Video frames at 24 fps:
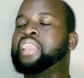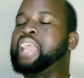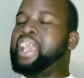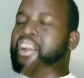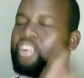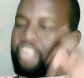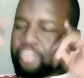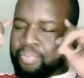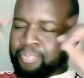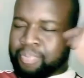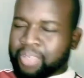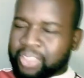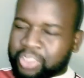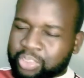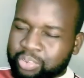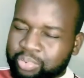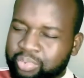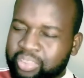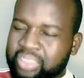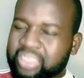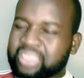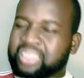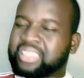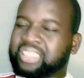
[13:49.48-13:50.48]
lack of
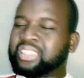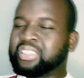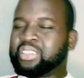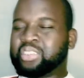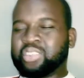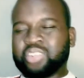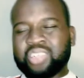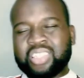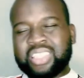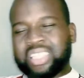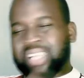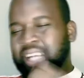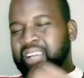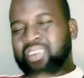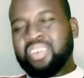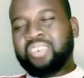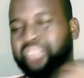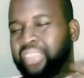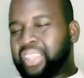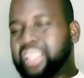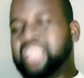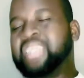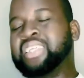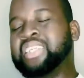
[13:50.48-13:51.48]
maturity those kind
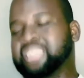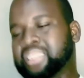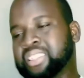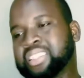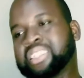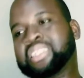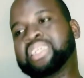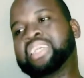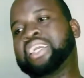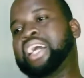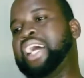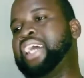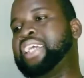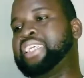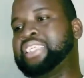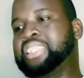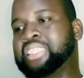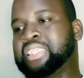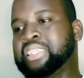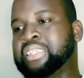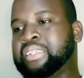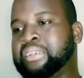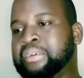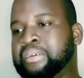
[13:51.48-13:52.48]
of things
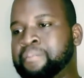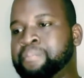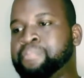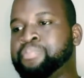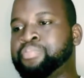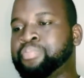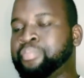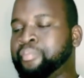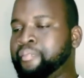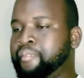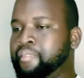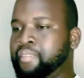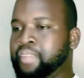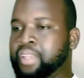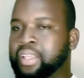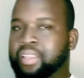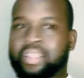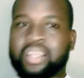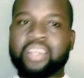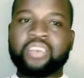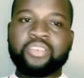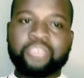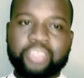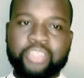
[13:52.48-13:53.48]
guys
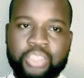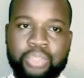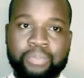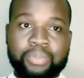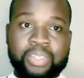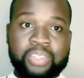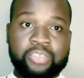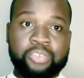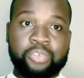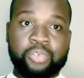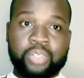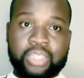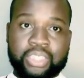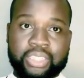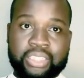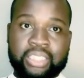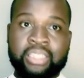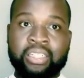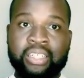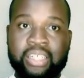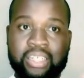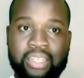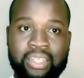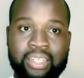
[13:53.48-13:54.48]
thank you so much for
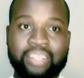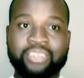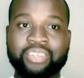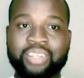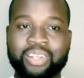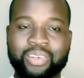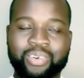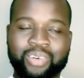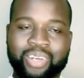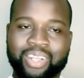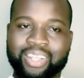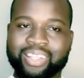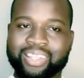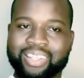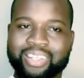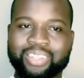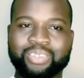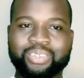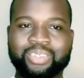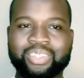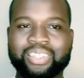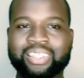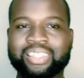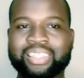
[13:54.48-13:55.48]
watching elisona kuita
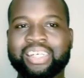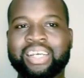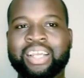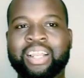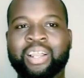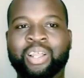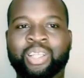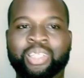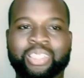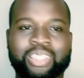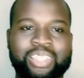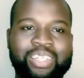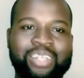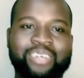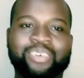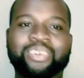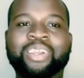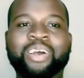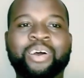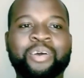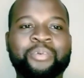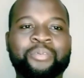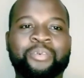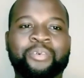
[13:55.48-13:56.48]
so I see
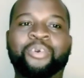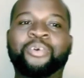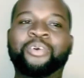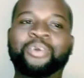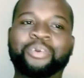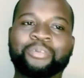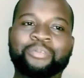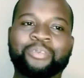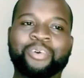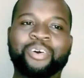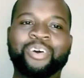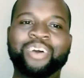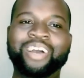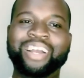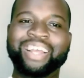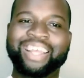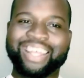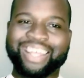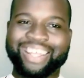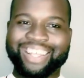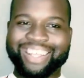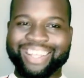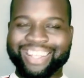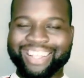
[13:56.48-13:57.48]
now I'm going more
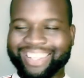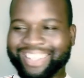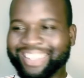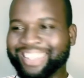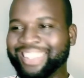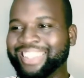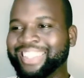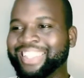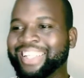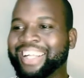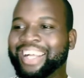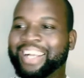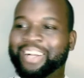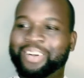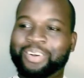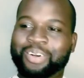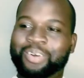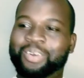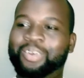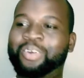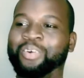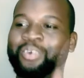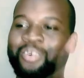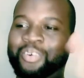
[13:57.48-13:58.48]

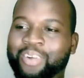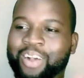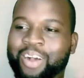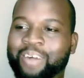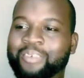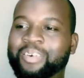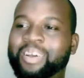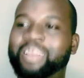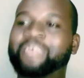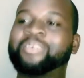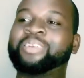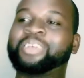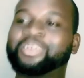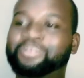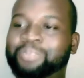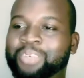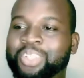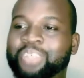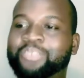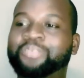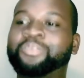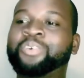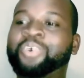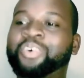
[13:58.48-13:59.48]
ko loko kha vala
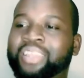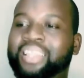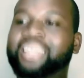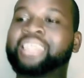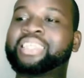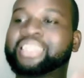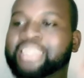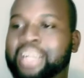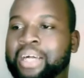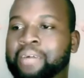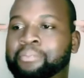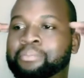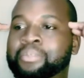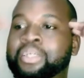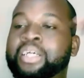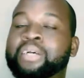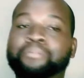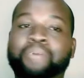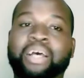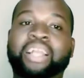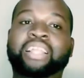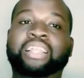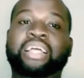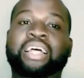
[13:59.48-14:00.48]
both things come
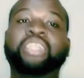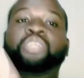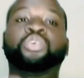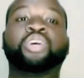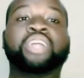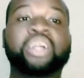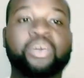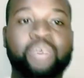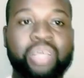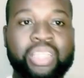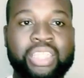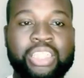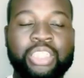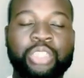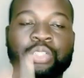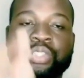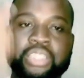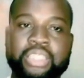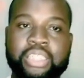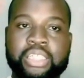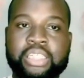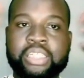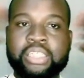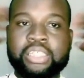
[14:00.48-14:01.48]
but that's what I wanted to
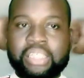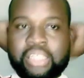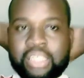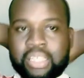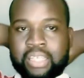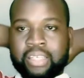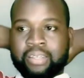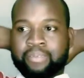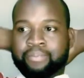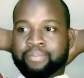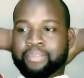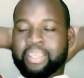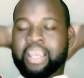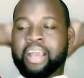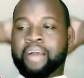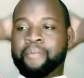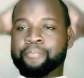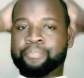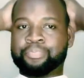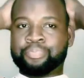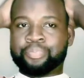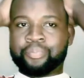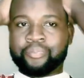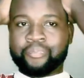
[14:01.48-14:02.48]
say
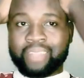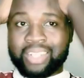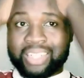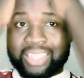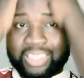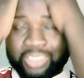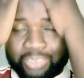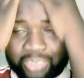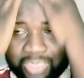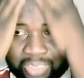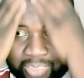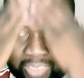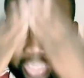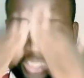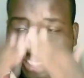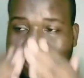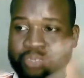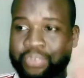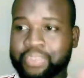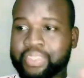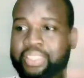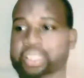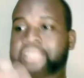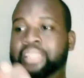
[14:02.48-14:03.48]
yeah that's what I
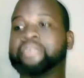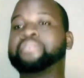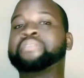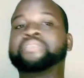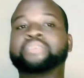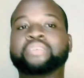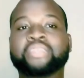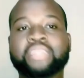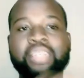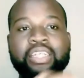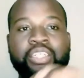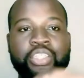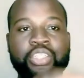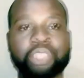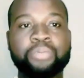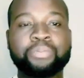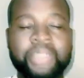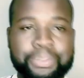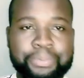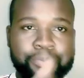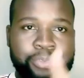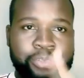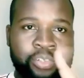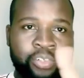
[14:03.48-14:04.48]
wanted to say thank you
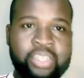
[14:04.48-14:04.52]
so much